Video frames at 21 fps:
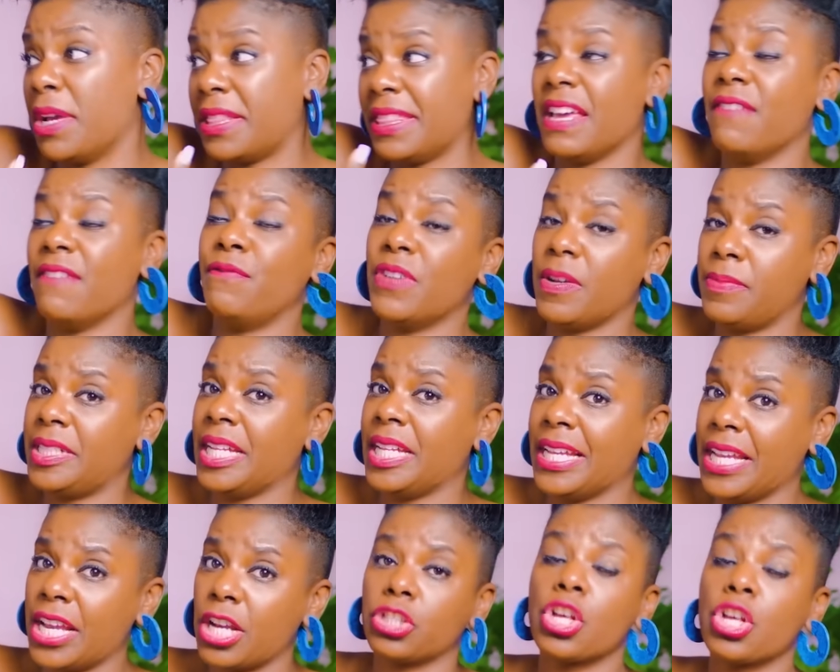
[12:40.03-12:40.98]
Now, Tasha
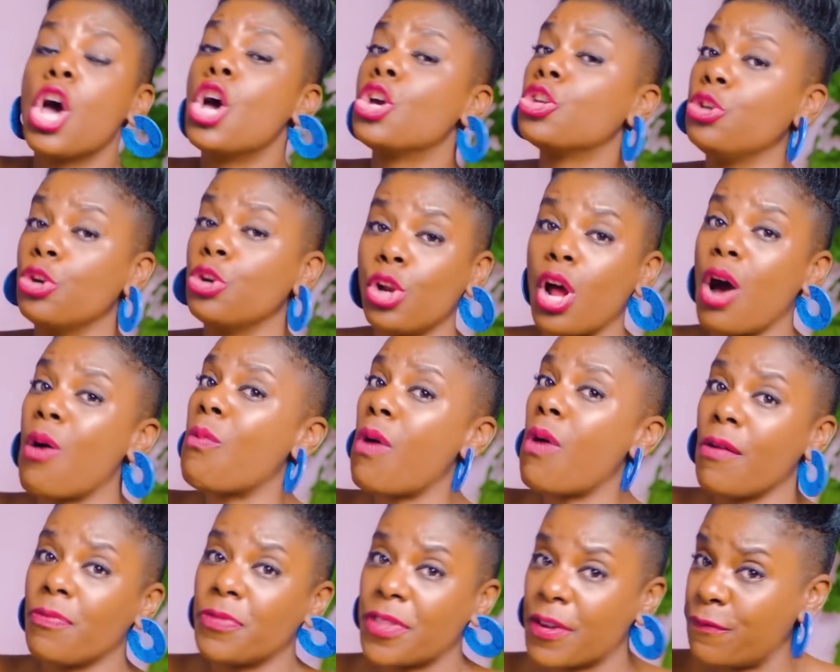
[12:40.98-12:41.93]
K is
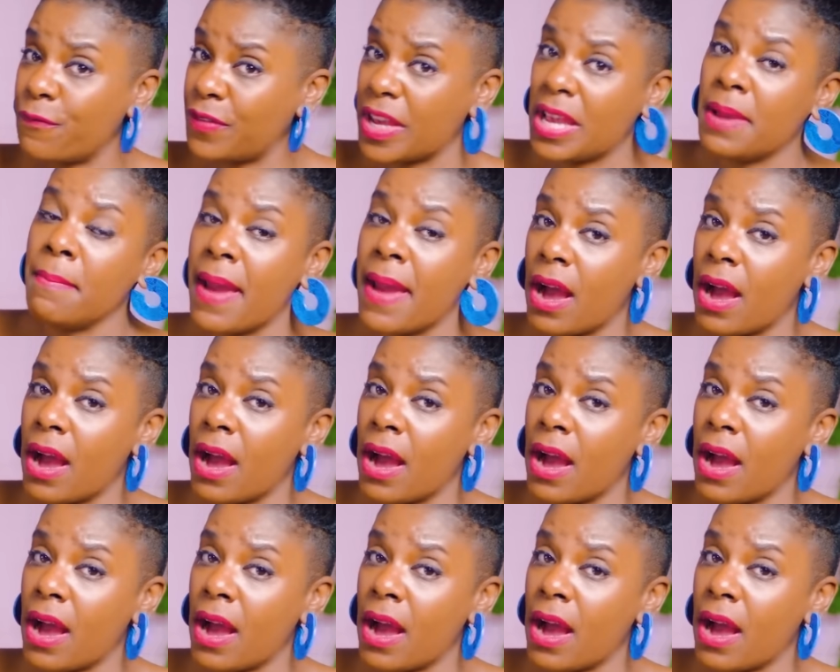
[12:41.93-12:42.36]
known for coming for